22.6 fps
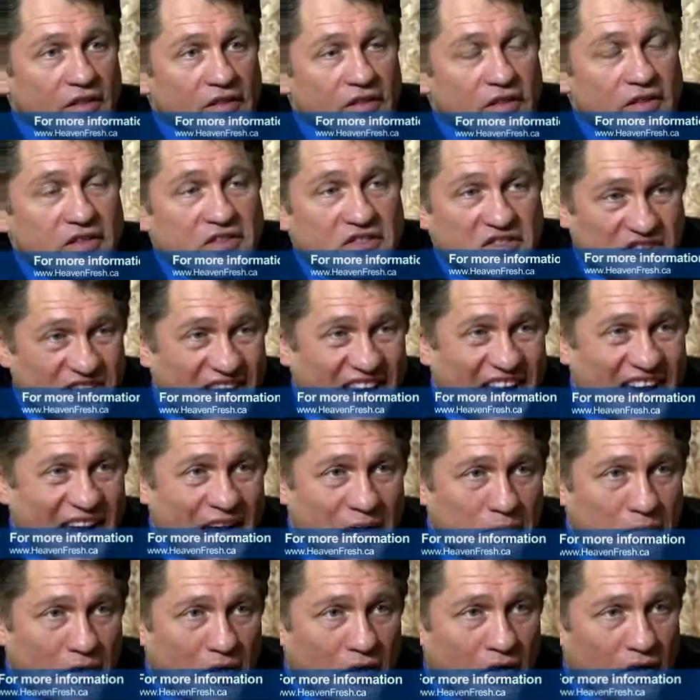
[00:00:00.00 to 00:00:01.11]
the
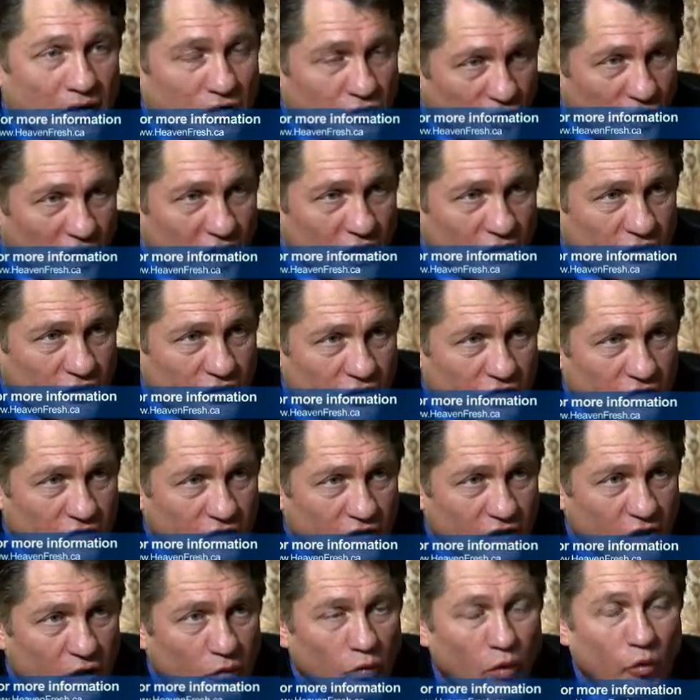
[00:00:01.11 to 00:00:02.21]
same charges
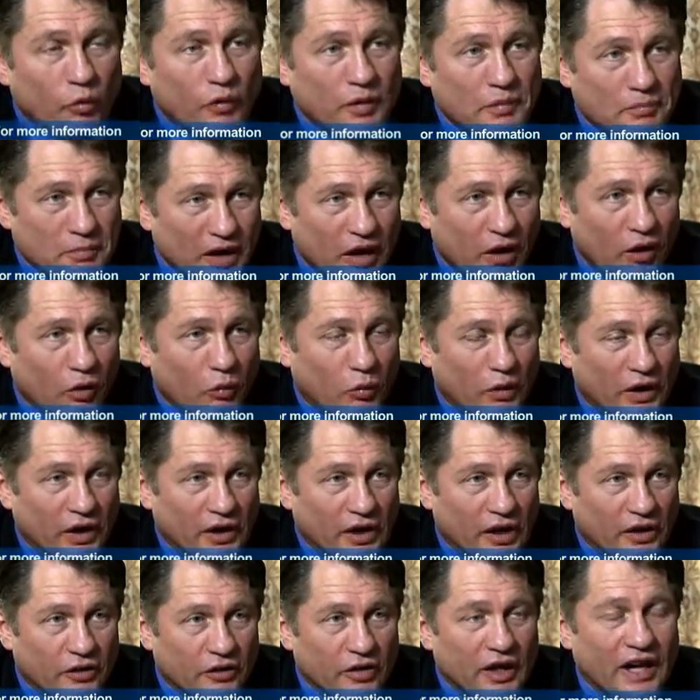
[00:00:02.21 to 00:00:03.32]
will repel one
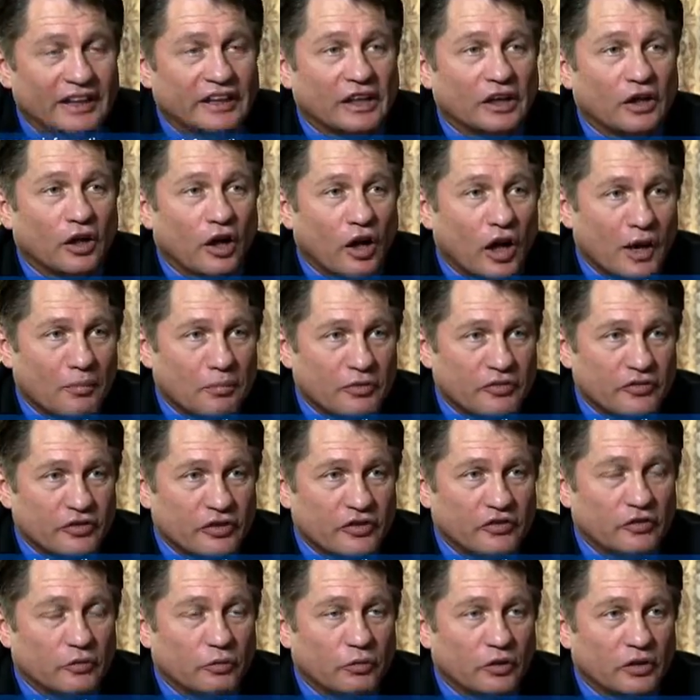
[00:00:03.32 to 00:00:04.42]
another and that
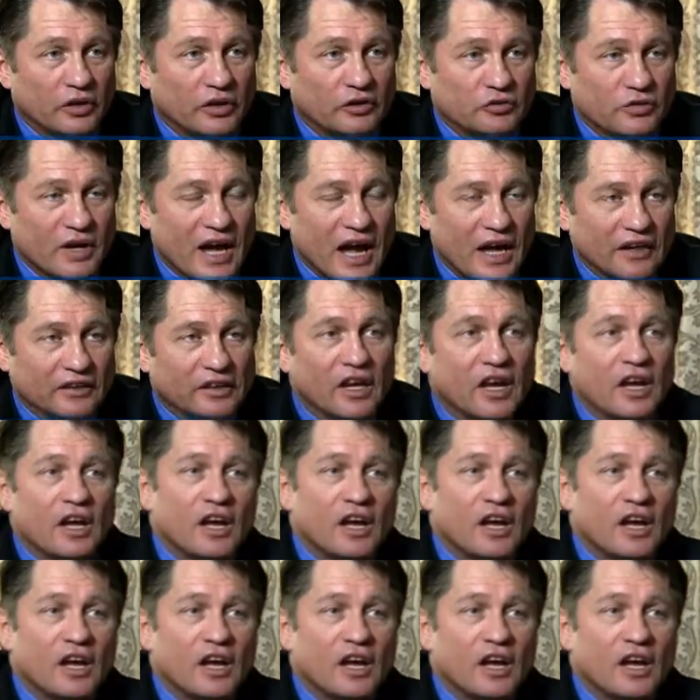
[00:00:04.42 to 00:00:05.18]
opposites will attract.